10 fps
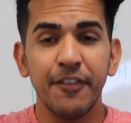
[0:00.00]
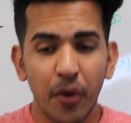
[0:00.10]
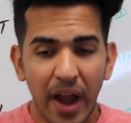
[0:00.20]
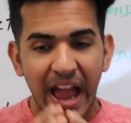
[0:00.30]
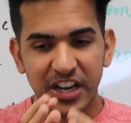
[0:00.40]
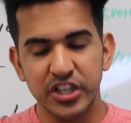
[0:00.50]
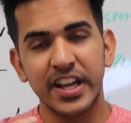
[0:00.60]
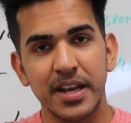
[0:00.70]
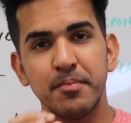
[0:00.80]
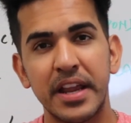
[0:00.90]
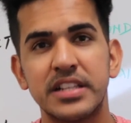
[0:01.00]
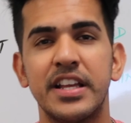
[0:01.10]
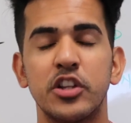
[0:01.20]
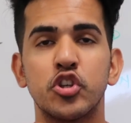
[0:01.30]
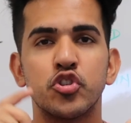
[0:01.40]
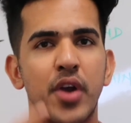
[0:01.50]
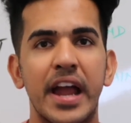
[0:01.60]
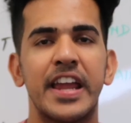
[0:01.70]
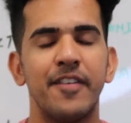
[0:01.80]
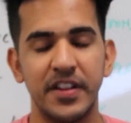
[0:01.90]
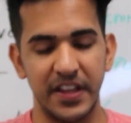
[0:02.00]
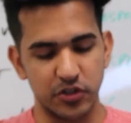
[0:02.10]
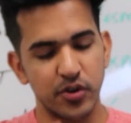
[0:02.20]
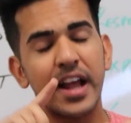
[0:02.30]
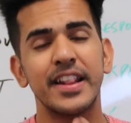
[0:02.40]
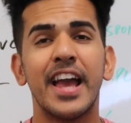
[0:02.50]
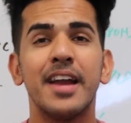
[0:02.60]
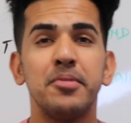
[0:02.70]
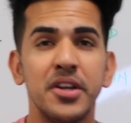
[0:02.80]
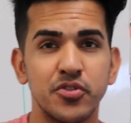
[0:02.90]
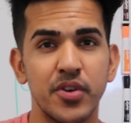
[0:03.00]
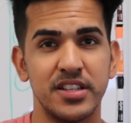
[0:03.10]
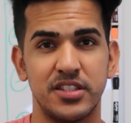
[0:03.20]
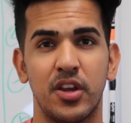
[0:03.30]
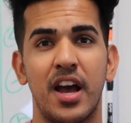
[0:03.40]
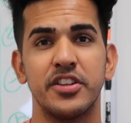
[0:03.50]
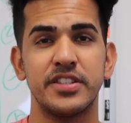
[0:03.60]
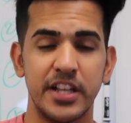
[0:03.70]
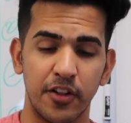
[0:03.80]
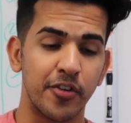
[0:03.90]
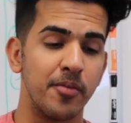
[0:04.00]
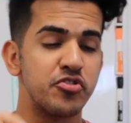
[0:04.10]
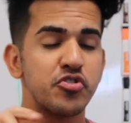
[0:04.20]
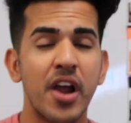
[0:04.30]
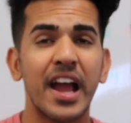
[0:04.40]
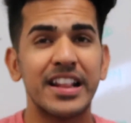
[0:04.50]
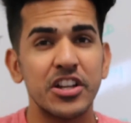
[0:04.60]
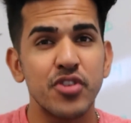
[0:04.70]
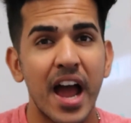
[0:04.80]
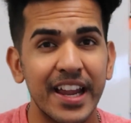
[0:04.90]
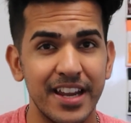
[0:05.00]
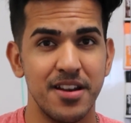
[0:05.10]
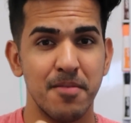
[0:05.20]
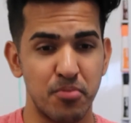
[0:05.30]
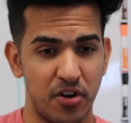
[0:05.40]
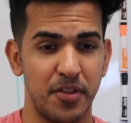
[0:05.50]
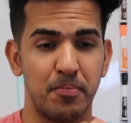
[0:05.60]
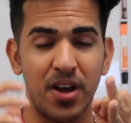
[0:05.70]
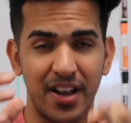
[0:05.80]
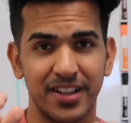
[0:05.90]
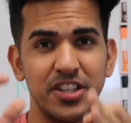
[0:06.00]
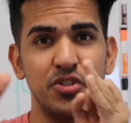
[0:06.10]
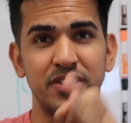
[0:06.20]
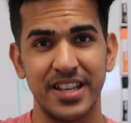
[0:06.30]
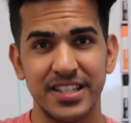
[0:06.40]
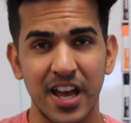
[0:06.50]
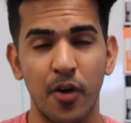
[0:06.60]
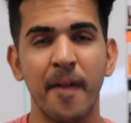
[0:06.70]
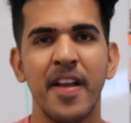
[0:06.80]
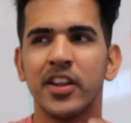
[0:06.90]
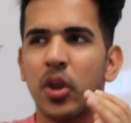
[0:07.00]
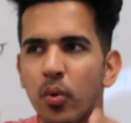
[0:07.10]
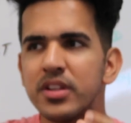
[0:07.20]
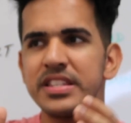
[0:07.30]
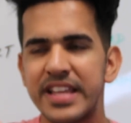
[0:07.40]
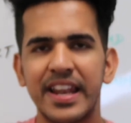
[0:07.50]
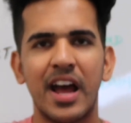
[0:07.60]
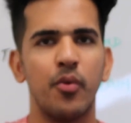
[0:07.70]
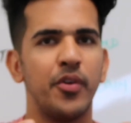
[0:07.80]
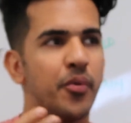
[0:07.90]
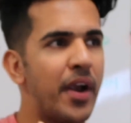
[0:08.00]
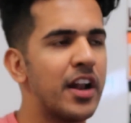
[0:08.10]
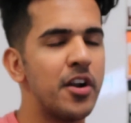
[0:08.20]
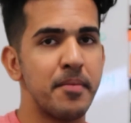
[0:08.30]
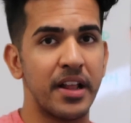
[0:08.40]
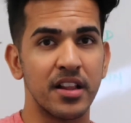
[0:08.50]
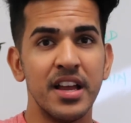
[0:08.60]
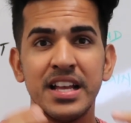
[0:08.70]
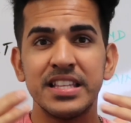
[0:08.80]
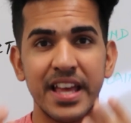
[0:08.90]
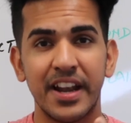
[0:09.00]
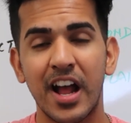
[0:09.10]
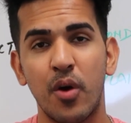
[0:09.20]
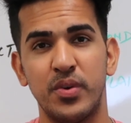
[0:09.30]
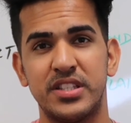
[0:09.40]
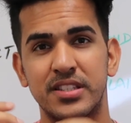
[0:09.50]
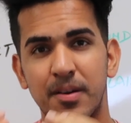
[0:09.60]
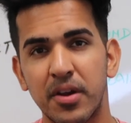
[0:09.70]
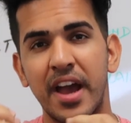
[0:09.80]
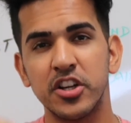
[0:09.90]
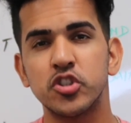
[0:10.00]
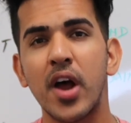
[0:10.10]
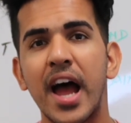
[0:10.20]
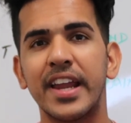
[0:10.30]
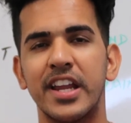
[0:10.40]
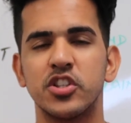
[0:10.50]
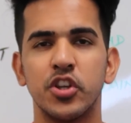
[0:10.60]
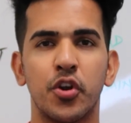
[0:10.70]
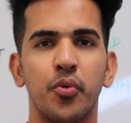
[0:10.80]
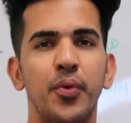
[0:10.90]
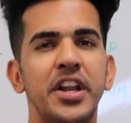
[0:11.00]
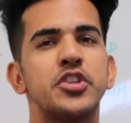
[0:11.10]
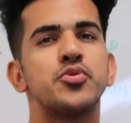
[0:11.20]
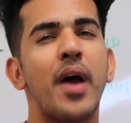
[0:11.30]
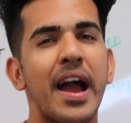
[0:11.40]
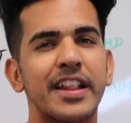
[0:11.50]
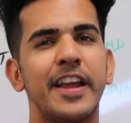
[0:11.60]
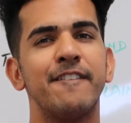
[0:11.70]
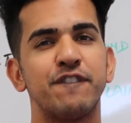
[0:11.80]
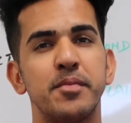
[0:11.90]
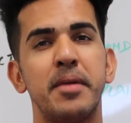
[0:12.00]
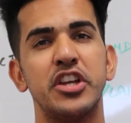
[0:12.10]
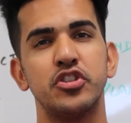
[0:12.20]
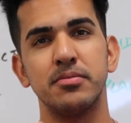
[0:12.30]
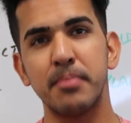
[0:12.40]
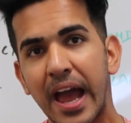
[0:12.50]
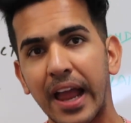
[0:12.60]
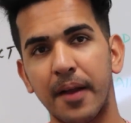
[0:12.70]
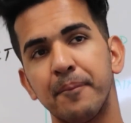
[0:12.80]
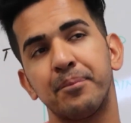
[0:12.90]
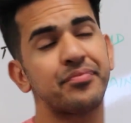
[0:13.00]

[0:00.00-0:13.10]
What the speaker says: If you're actually gonna make sales, track everything. Track the IP address you got the sale from. Track the tracking number of the product that you sent out. Don't send out with regular mail. Send it out with some kind of tracking so you could really track the information back.